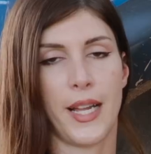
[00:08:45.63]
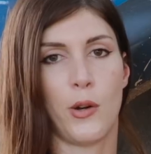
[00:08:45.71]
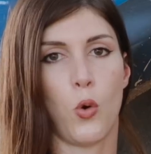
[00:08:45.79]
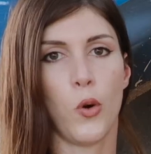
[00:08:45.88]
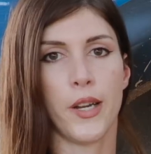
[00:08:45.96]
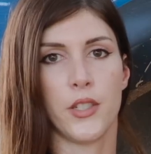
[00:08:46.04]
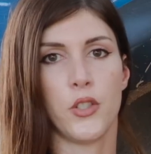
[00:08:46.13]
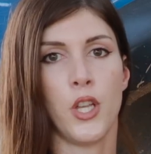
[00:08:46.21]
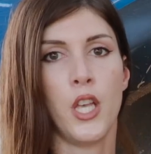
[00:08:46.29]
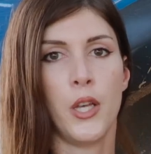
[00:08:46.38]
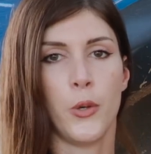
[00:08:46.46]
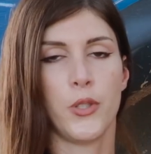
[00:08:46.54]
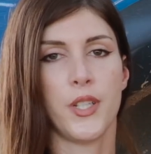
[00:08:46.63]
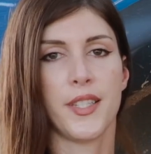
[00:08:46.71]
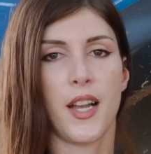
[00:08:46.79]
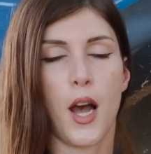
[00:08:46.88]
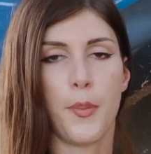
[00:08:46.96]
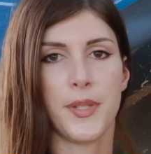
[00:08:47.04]
are now orange, which is
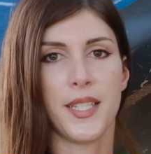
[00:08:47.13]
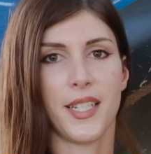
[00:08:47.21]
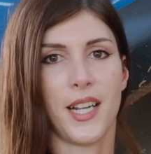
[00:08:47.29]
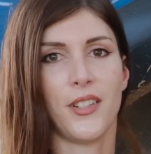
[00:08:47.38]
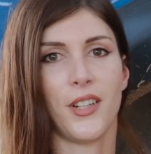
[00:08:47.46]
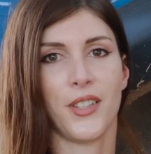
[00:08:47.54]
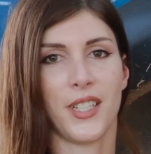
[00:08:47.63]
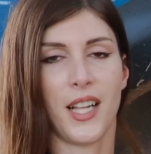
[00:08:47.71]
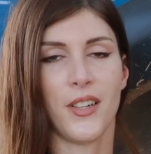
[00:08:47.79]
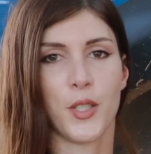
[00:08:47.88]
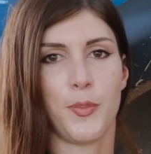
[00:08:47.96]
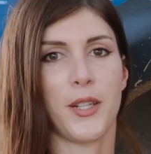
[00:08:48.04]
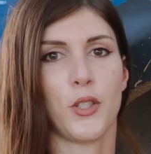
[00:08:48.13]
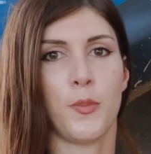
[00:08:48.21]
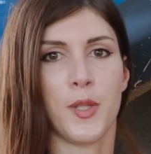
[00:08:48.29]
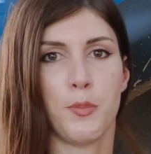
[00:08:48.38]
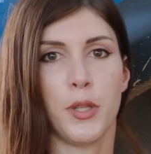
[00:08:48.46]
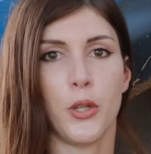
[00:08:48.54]
the opposite color on the color
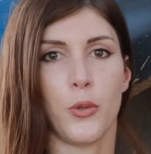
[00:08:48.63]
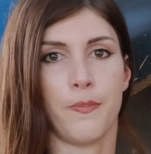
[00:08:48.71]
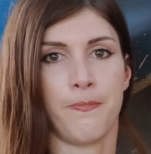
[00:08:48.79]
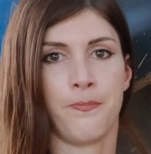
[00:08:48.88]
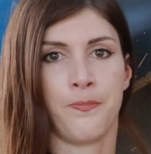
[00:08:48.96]
spectrum is blue.